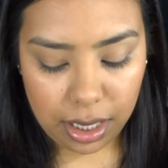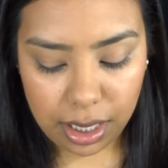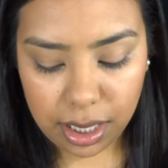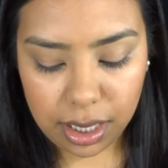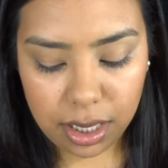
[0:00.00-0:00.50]

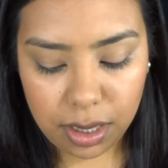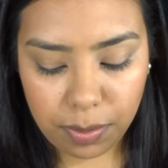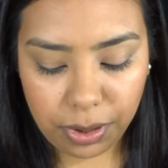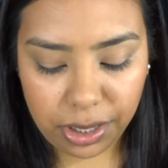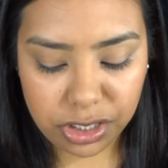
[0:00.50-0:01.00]
And
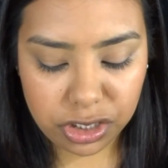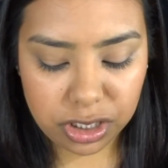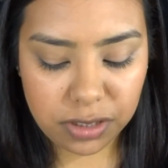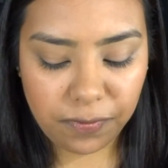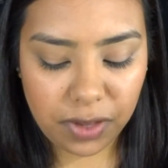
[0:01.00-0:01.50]
plus,
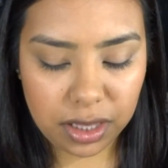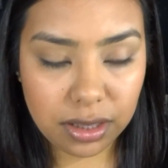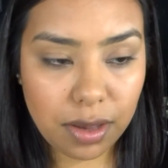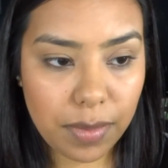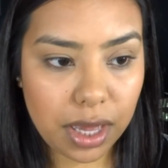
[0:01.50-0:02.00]
just filling
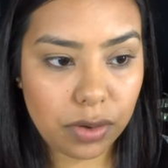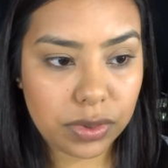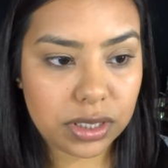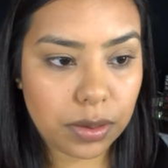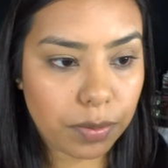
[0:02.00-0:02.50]
them in with
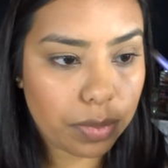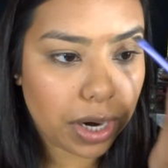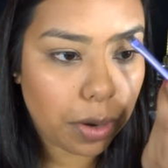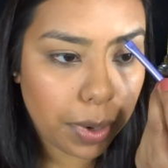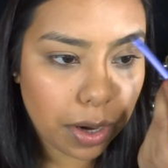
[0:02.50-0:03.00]
some
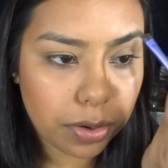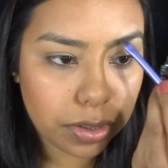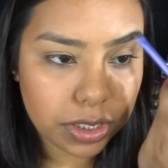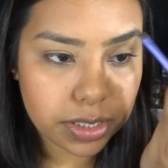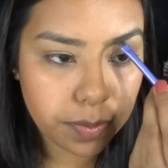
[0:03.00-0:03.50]
brow powder
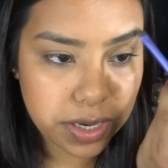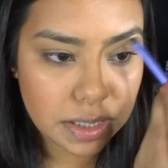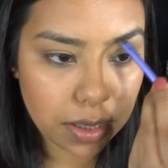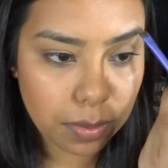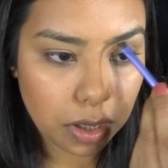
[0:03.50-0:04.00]
just makes
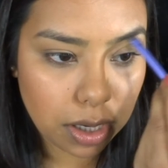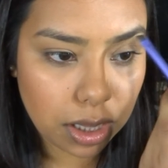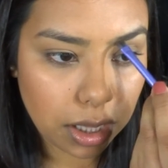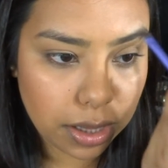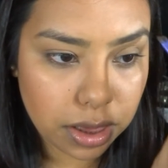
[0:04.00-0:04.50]
them look a
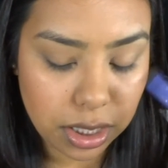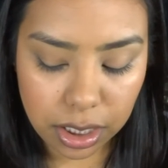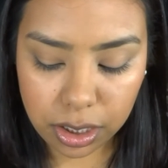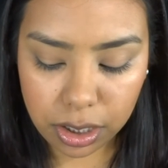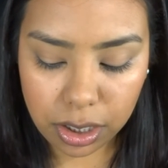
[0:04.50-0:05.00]
lot
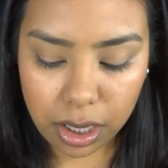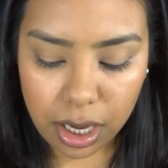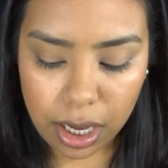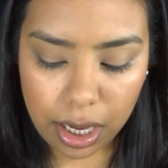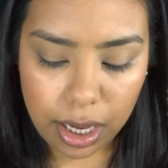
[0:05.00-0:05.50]
thicker,
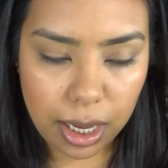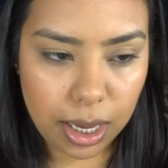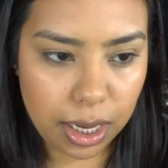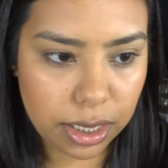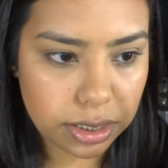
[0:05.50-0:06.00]

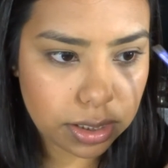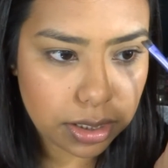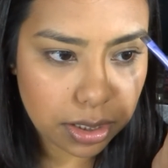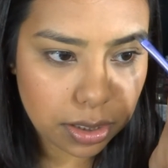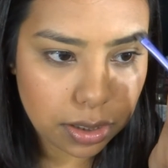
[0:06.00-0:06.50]
and